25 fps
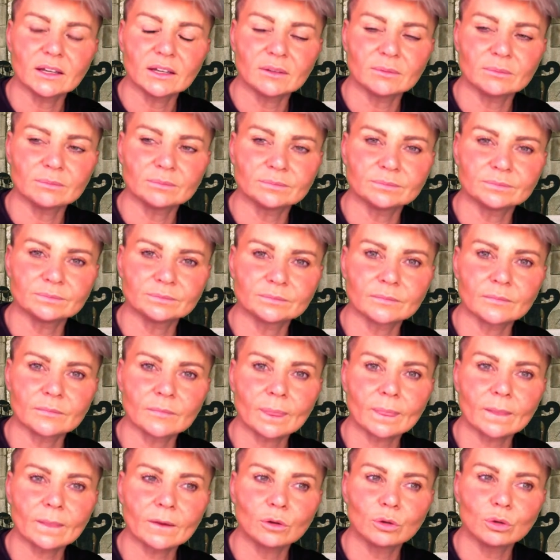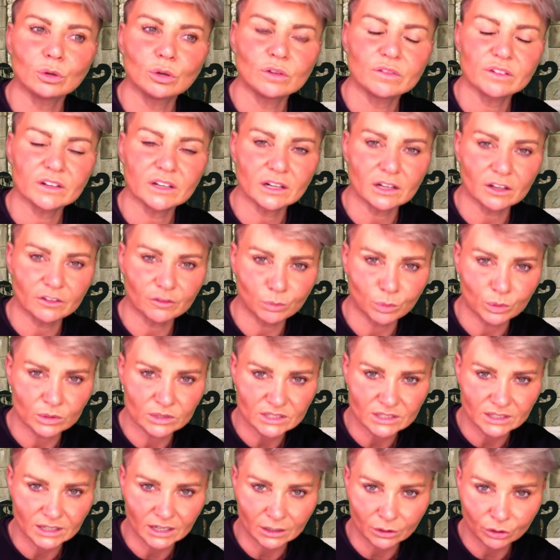Whoever your loved
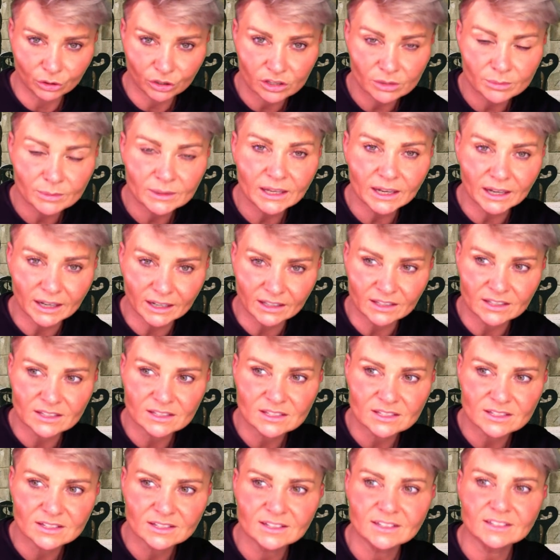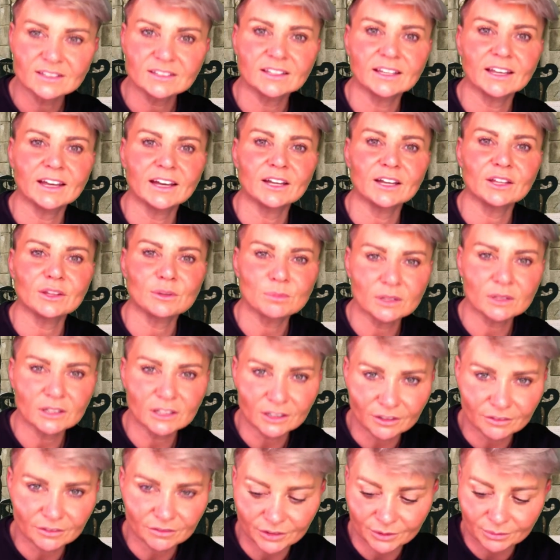ones are, look at them in the eyes. Tell them
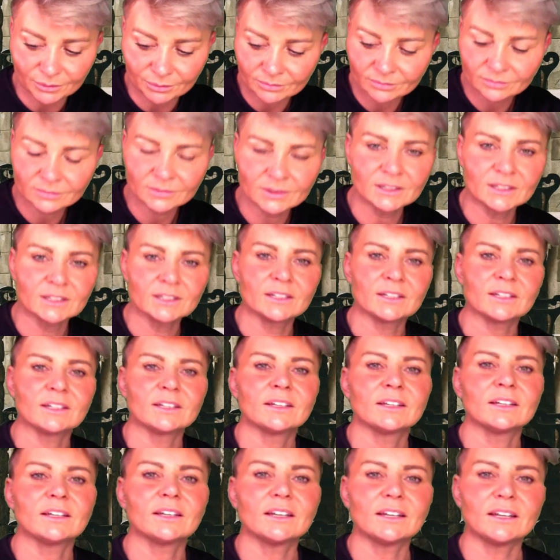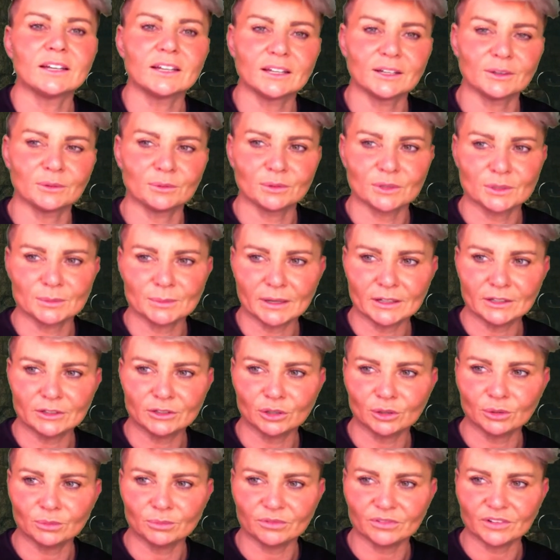that you love them. One of my
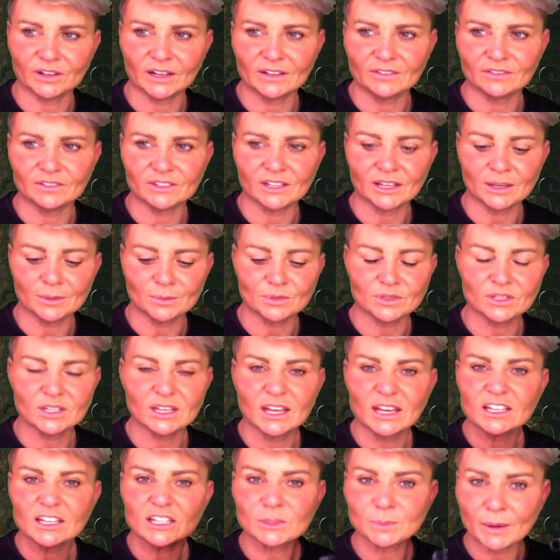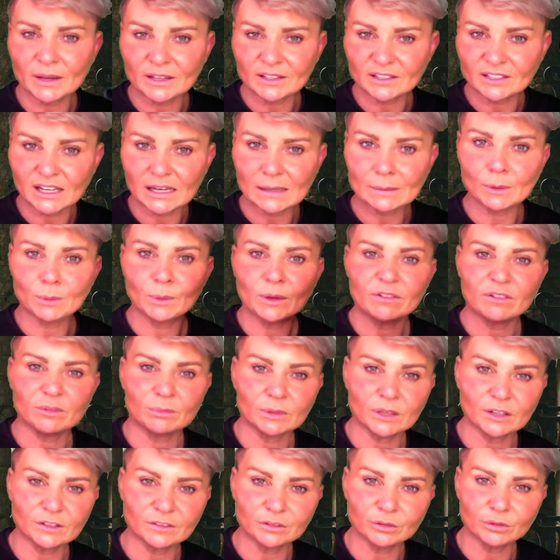top 5 tips, spend time away
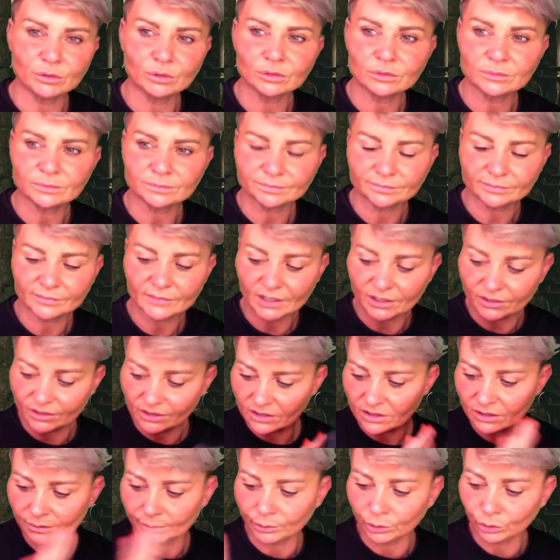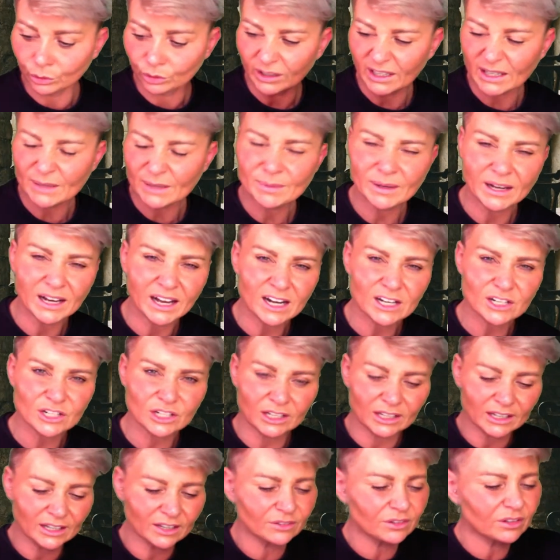from your phone, get rid of the blue light, but
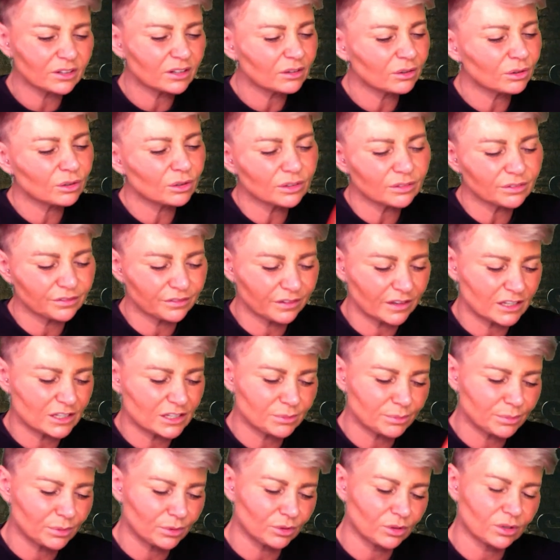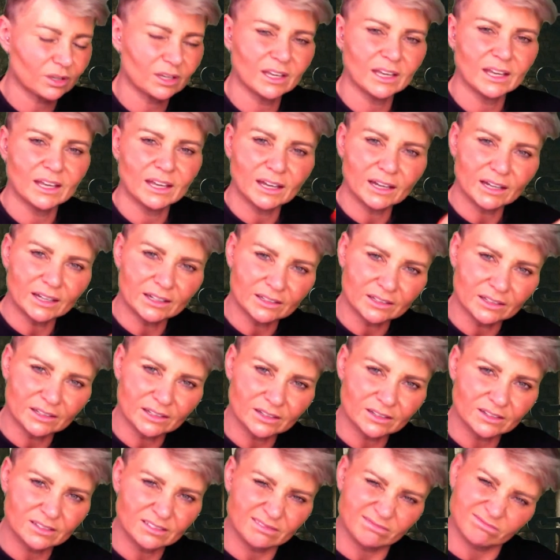actually get rid of all the Facebook
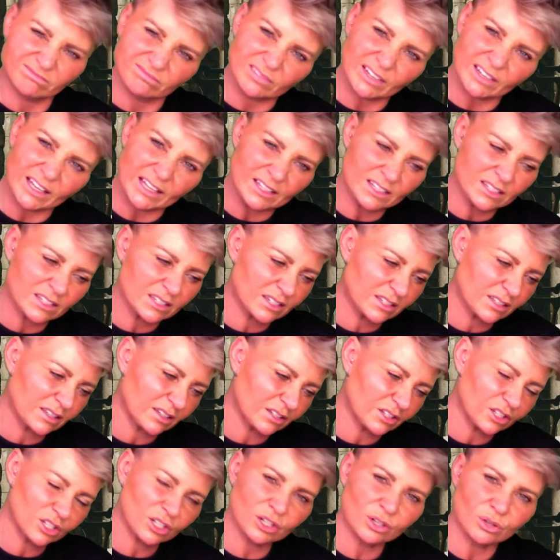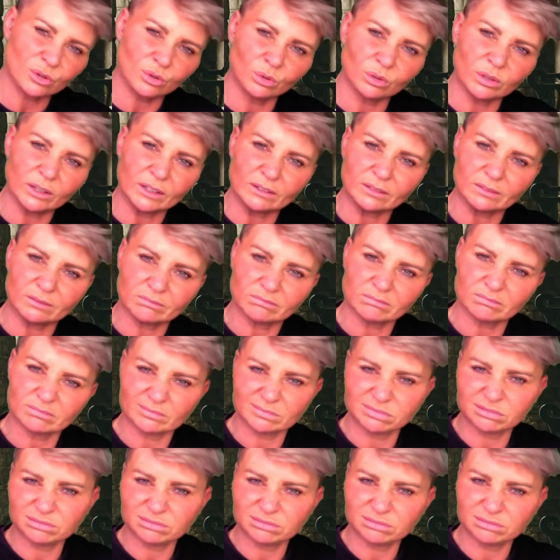and Insta scrolling.